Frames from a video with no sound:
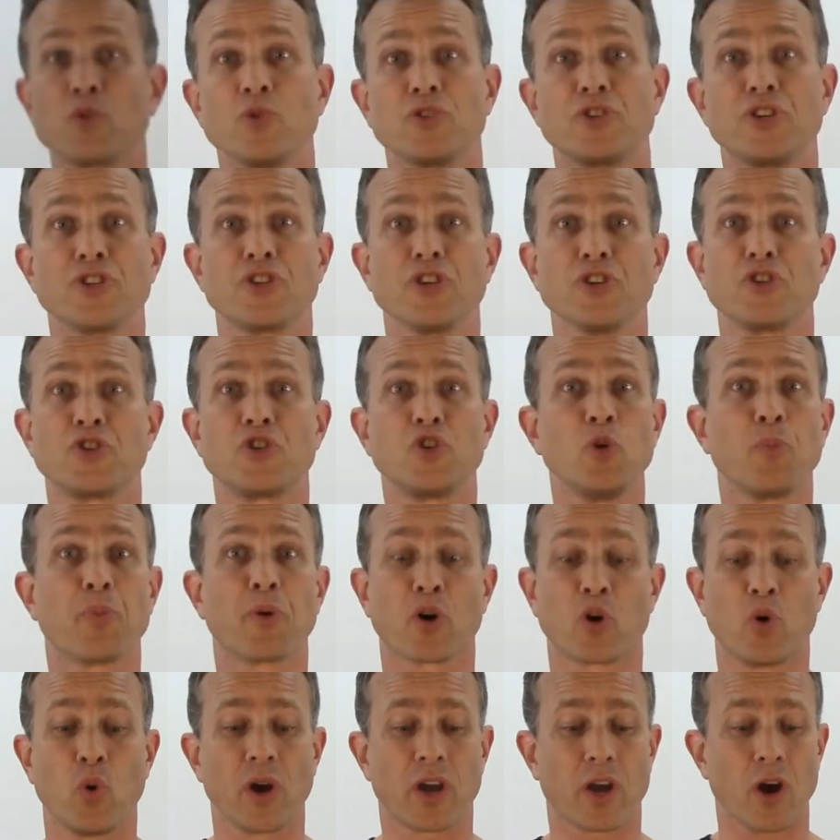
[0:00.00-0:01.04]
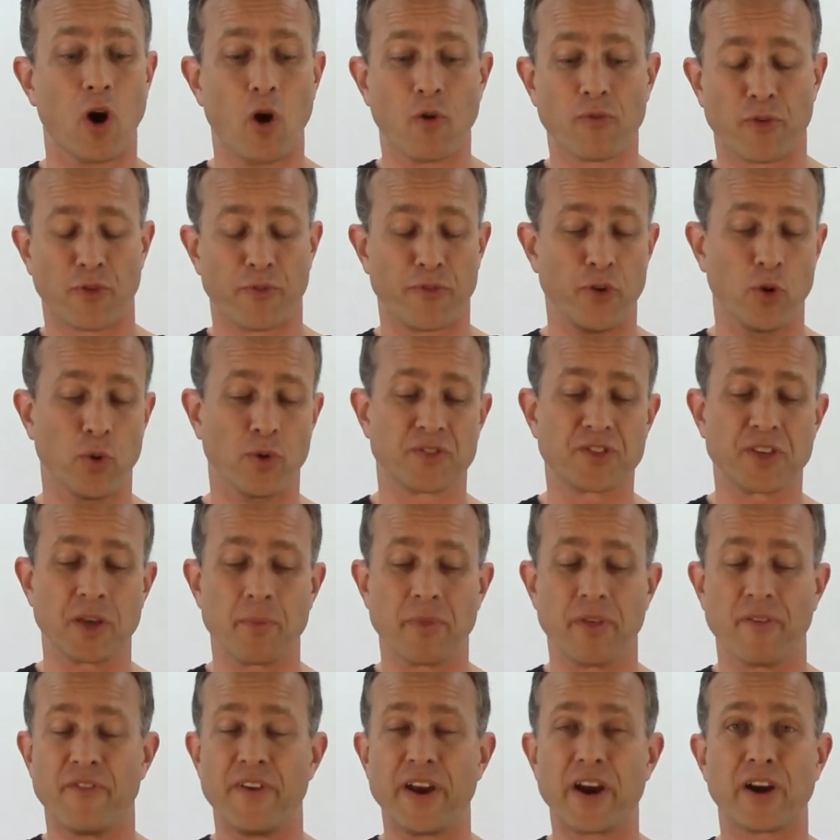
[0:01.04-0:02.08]
was just a super quick overview of some
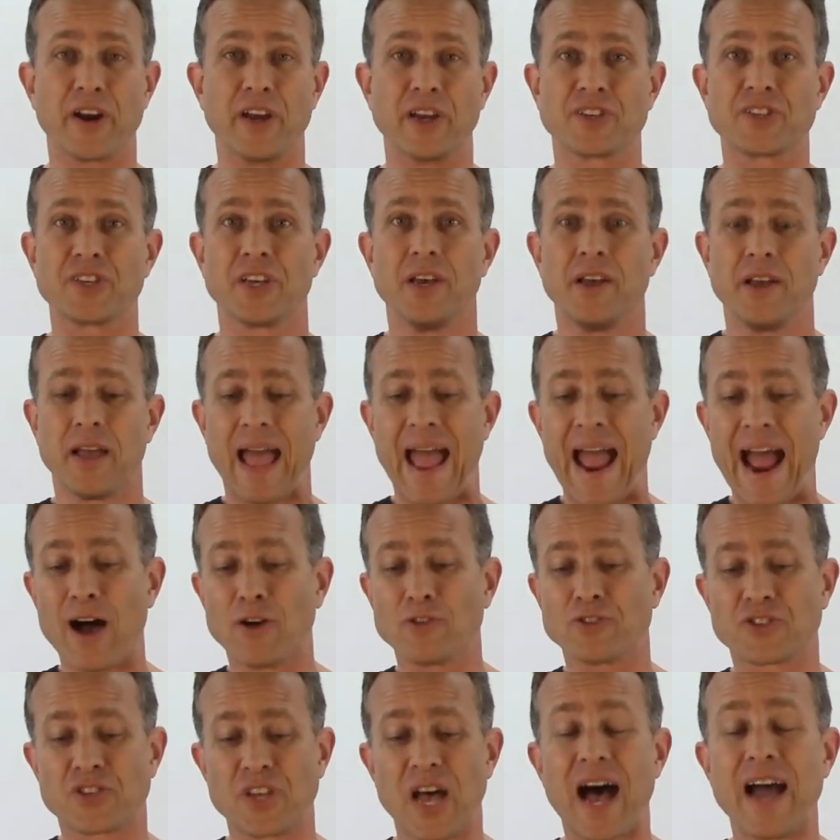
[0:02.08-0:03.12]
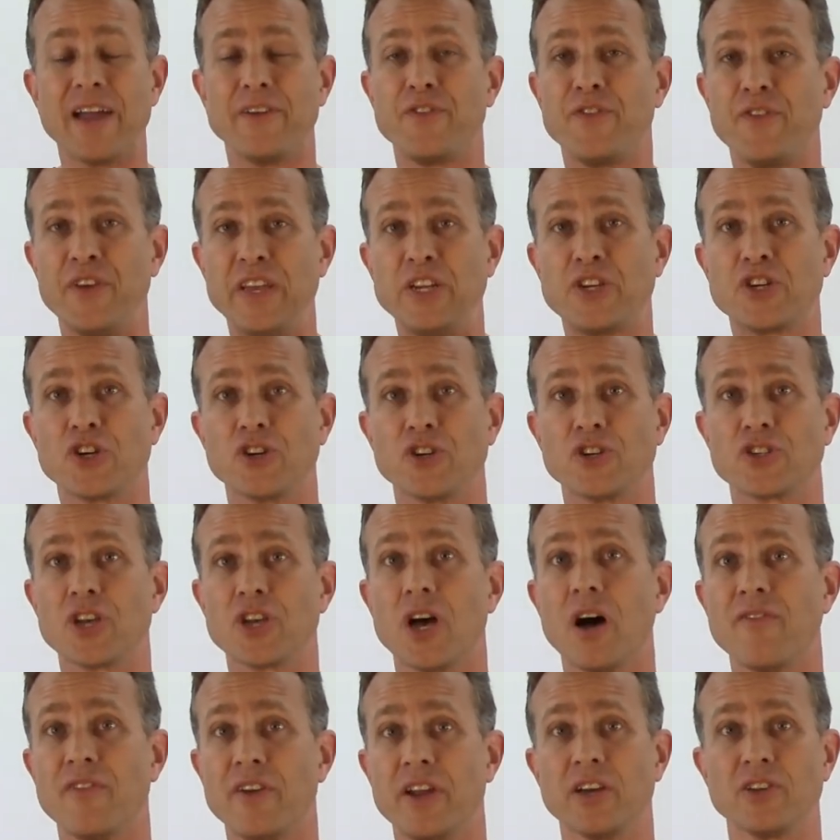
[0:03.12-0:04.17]
of the various outside features
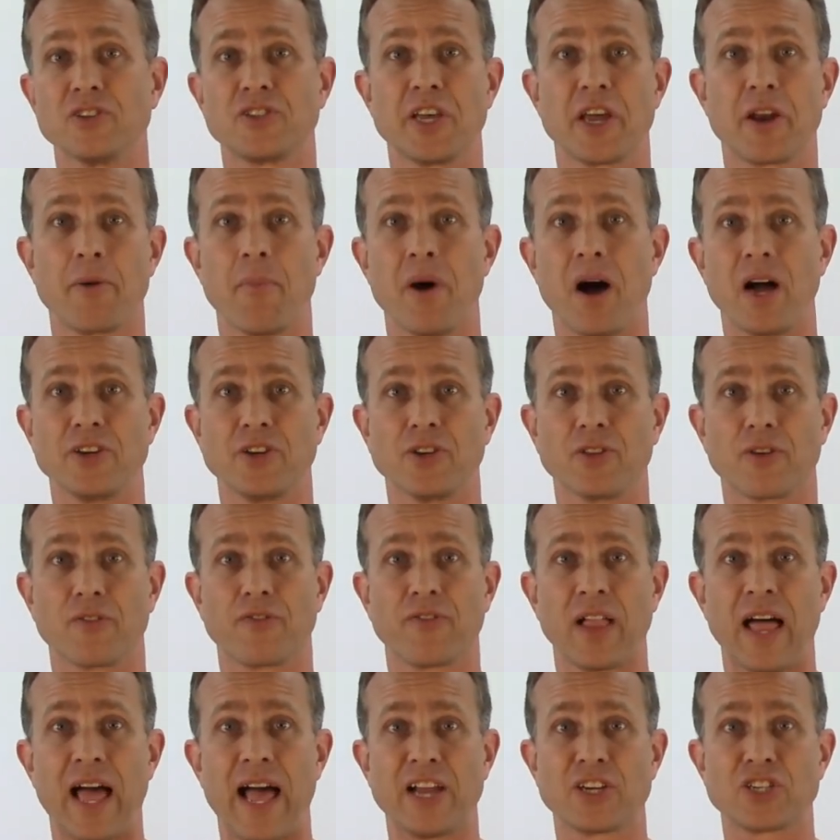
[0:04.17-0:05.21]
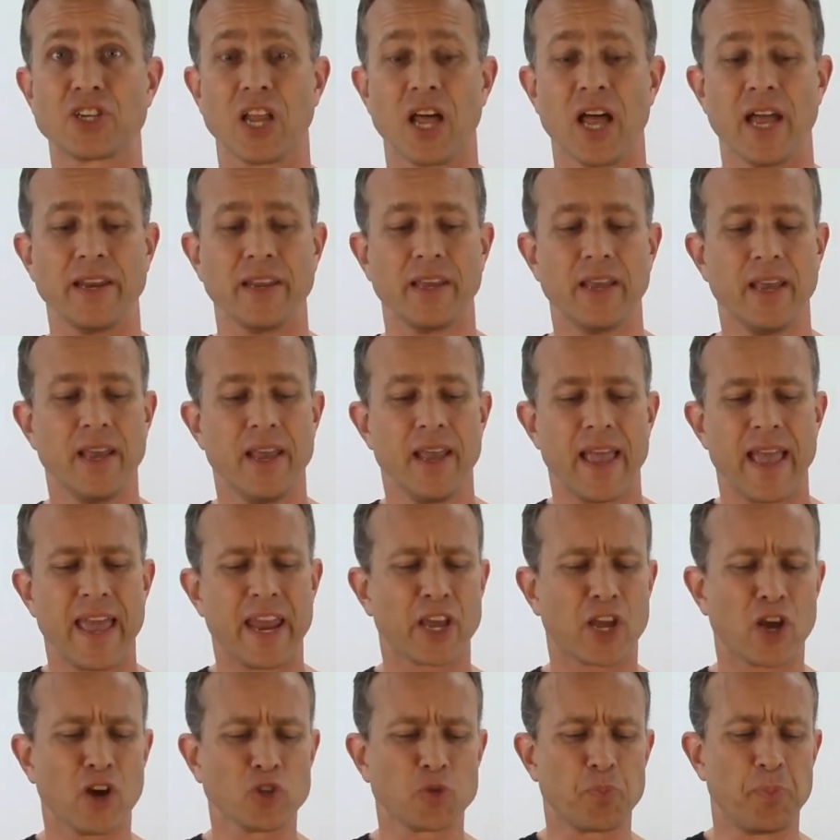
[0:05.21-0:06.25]
of an Elzetta modular flashlight. And it
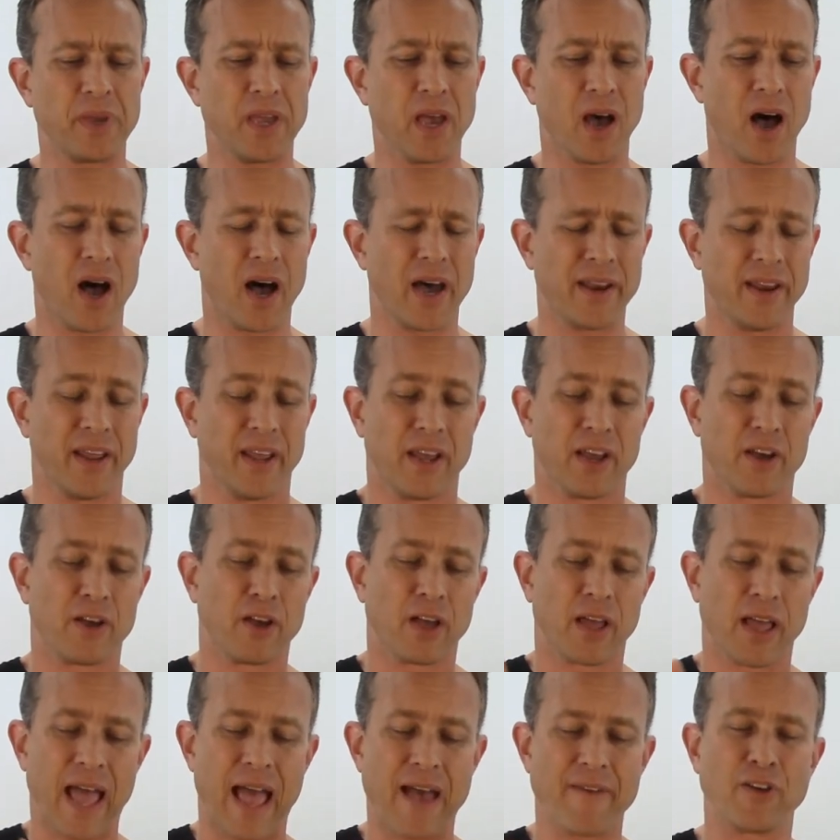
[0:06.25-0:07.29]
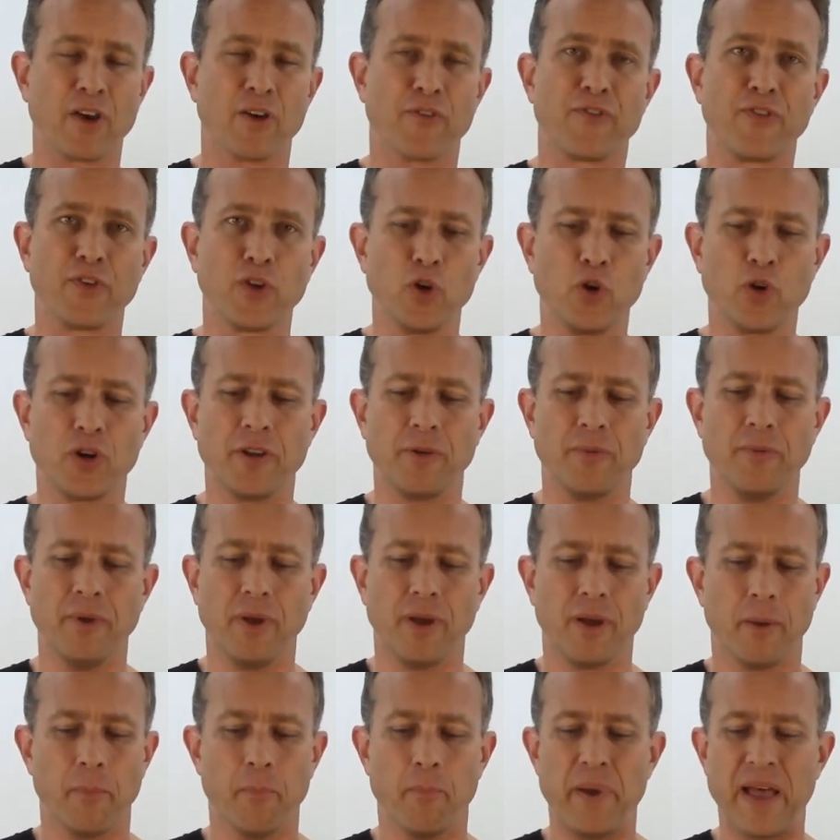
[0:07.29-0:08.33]
goes beyond having a fluted
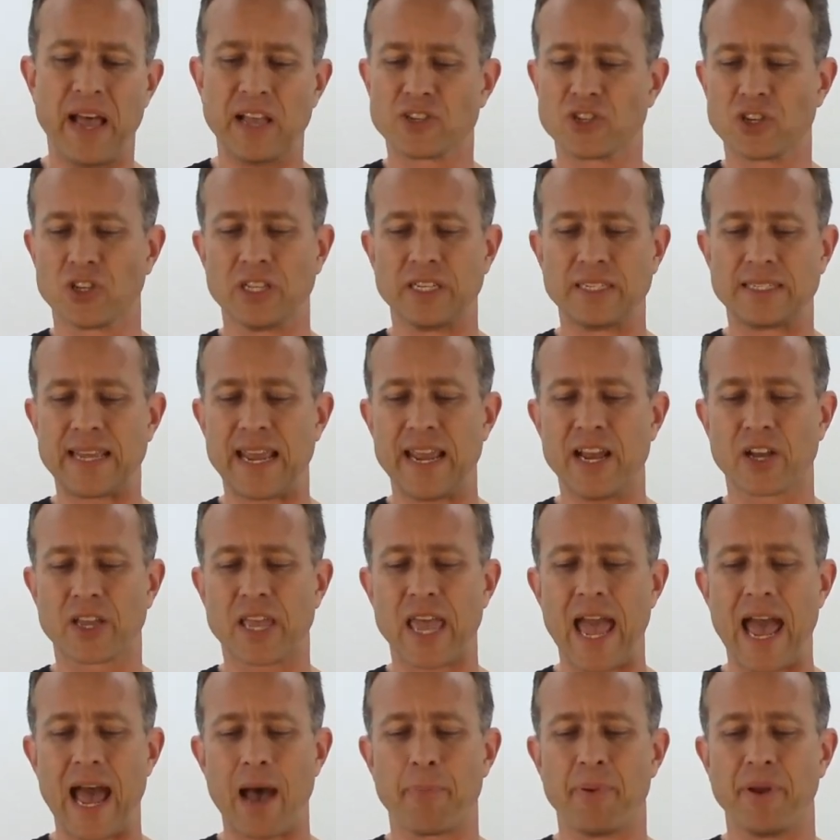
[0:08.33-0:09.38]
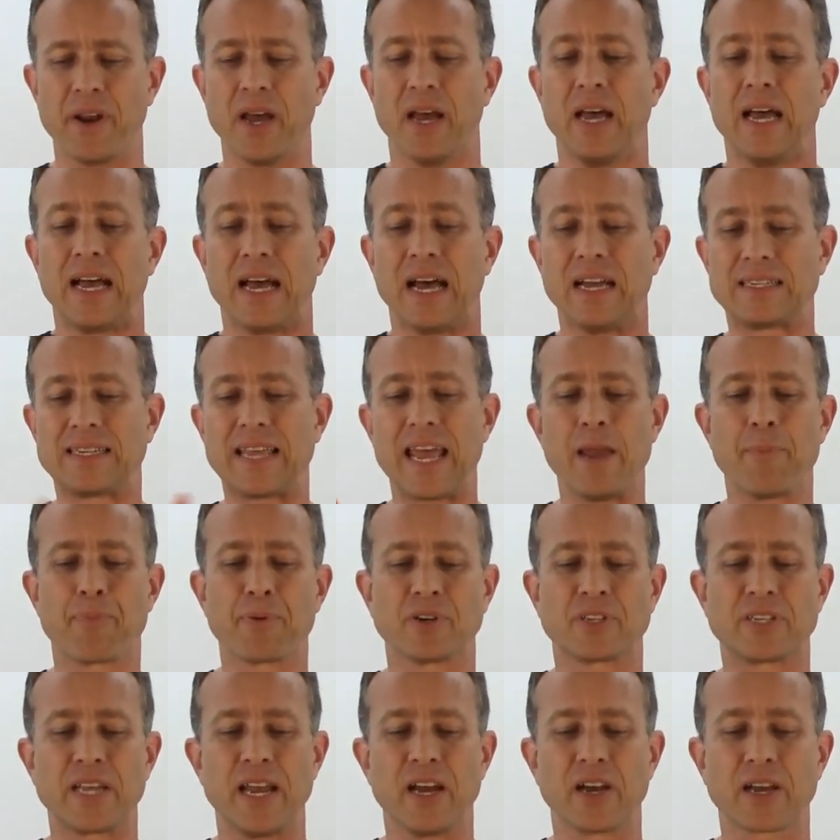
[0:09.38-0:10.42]
bezel and tail cap and a, a,
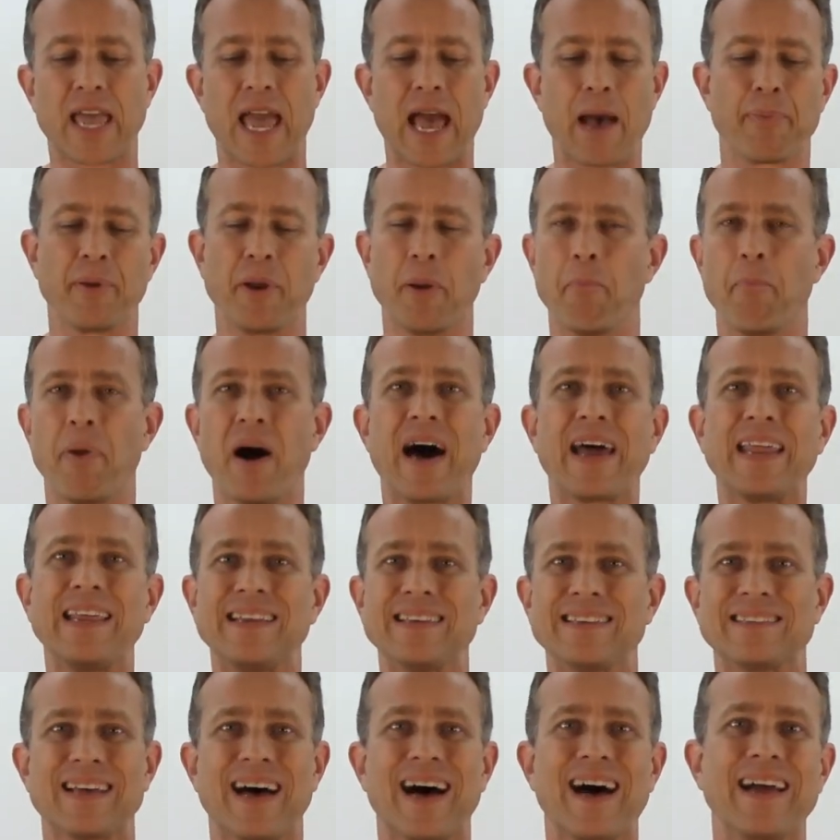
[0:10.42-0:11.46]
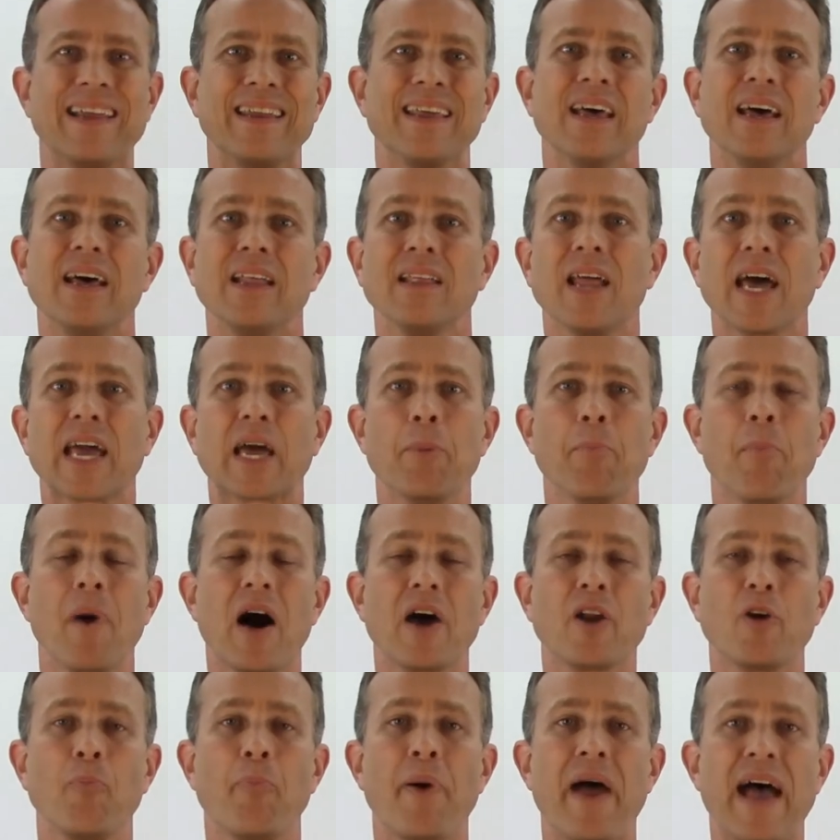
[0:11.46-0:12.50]
tapered tail cap and a body designed like a
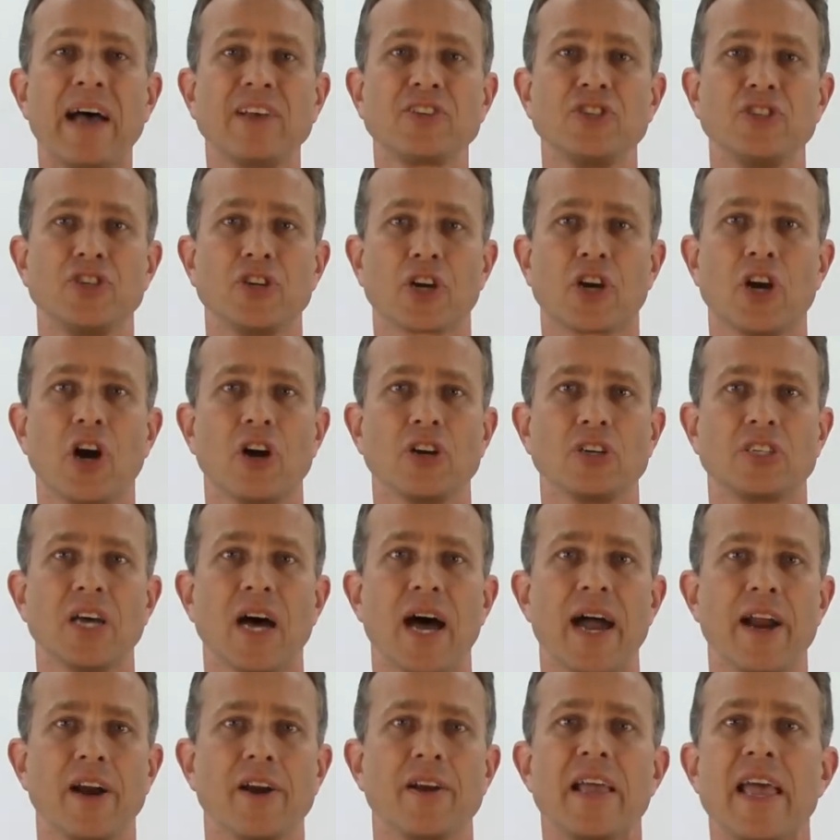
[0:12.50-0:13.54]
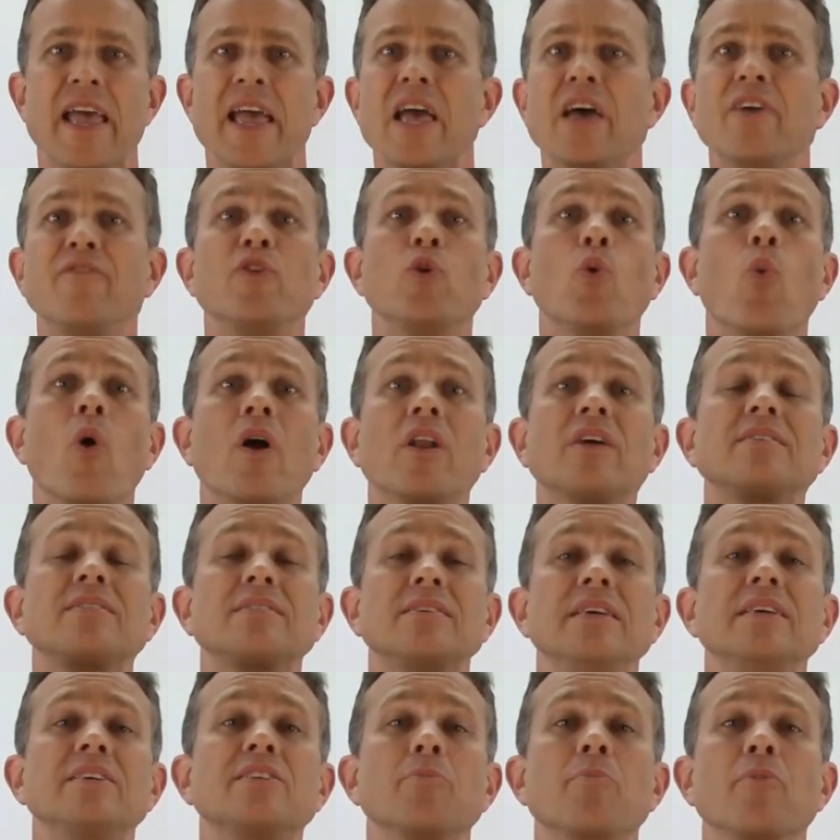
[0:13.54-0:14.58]
modern passenger car tire. If you want to
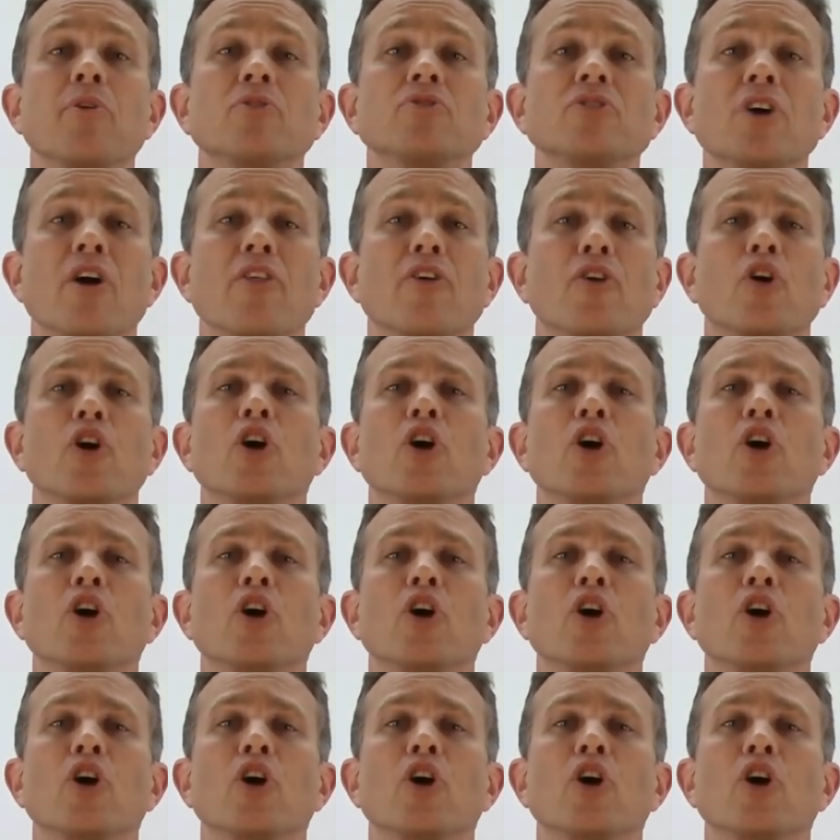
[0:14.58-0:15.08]
see some of those other